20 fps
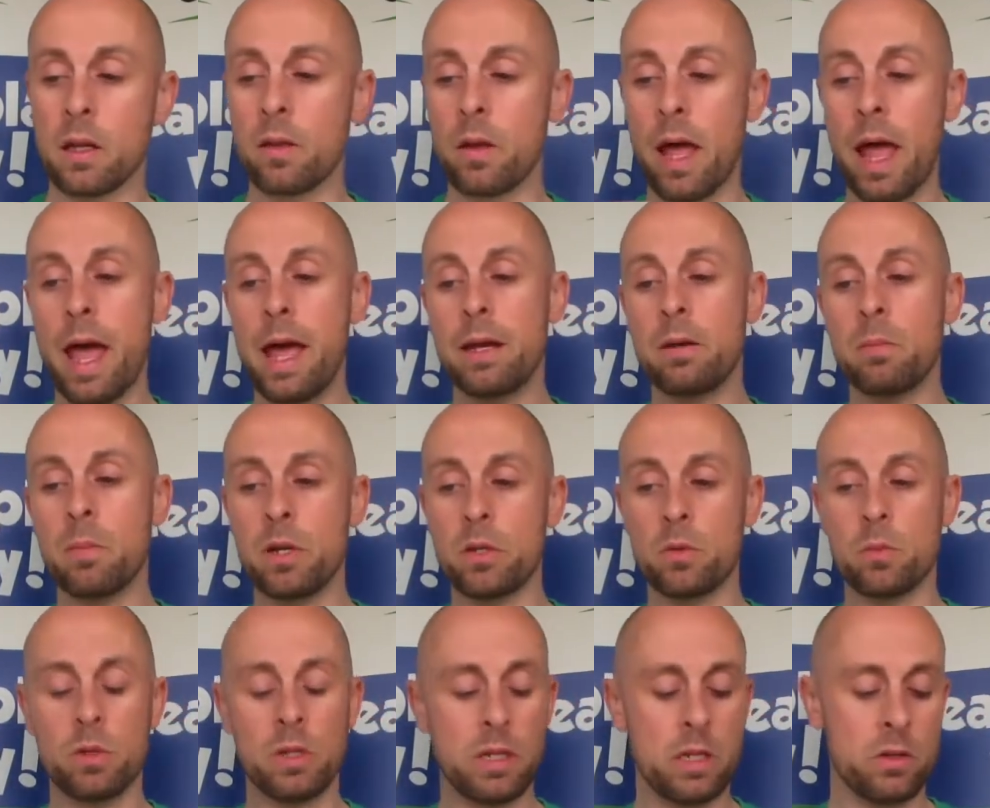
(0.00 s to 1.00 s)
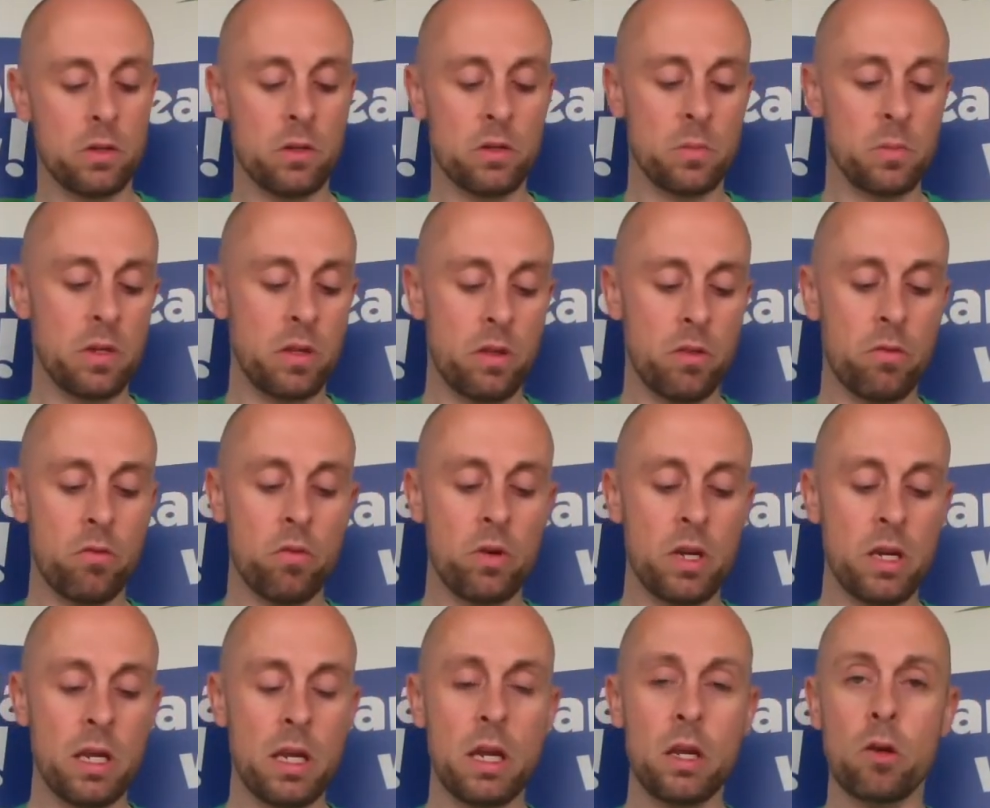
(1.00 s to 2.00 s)
The head measurement is going to be
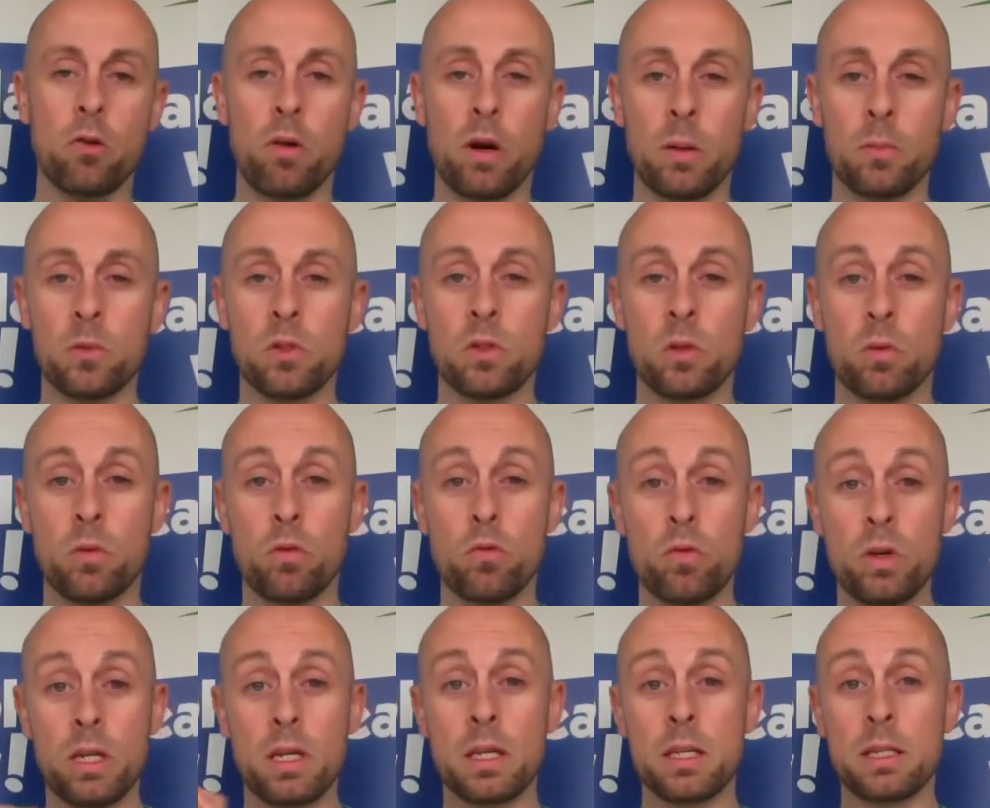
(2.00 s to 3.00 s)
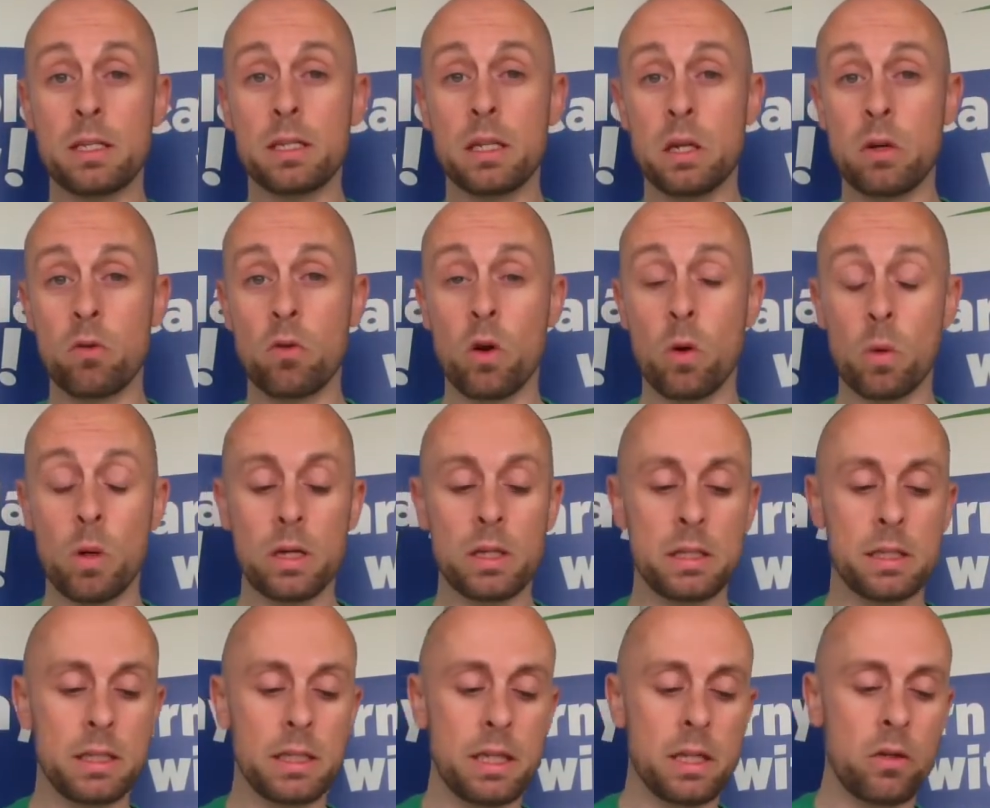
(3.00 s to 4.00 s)
3 grams, so
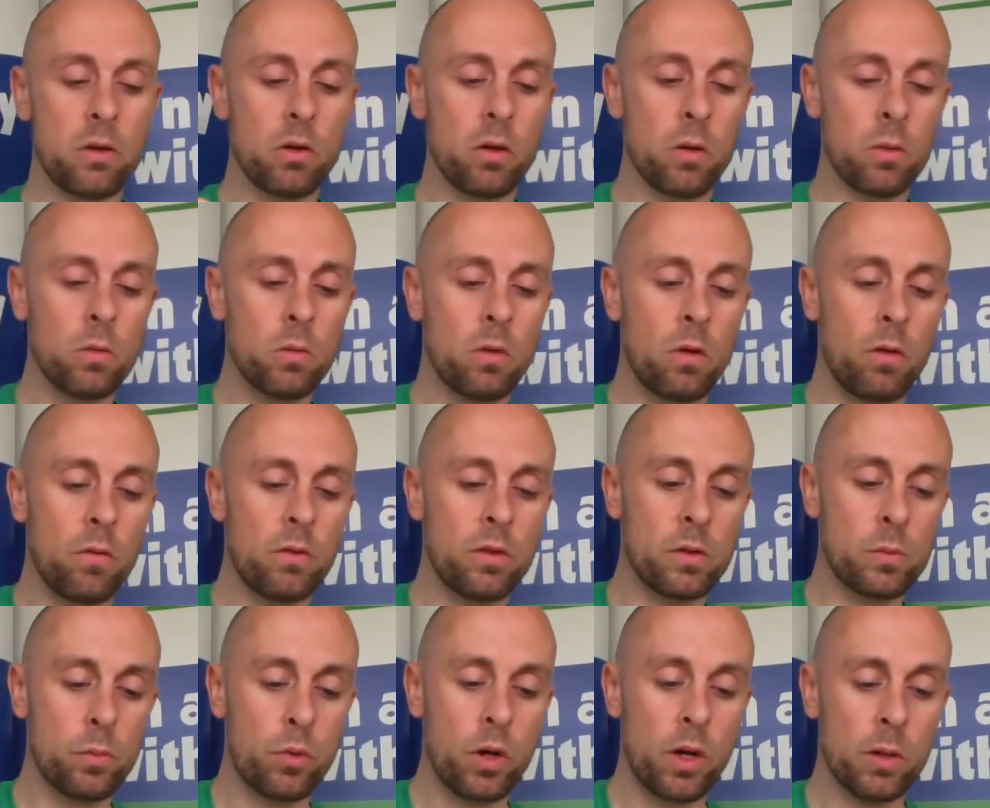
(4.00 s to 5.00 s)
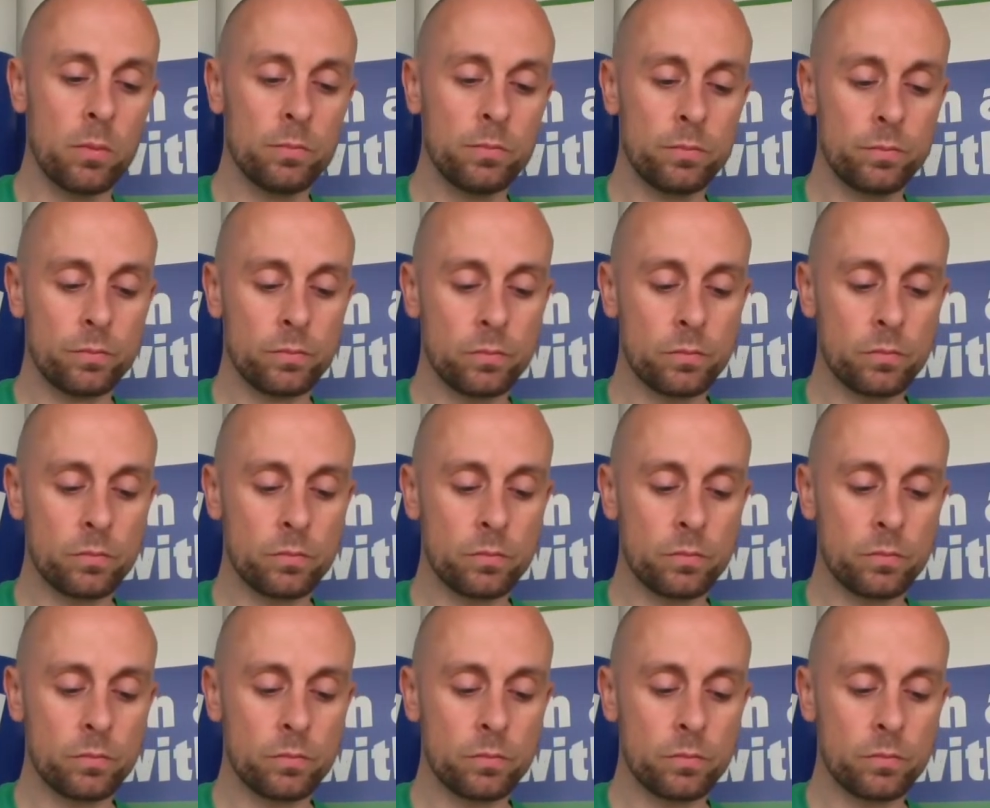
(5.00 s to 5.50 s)
300 of this brown.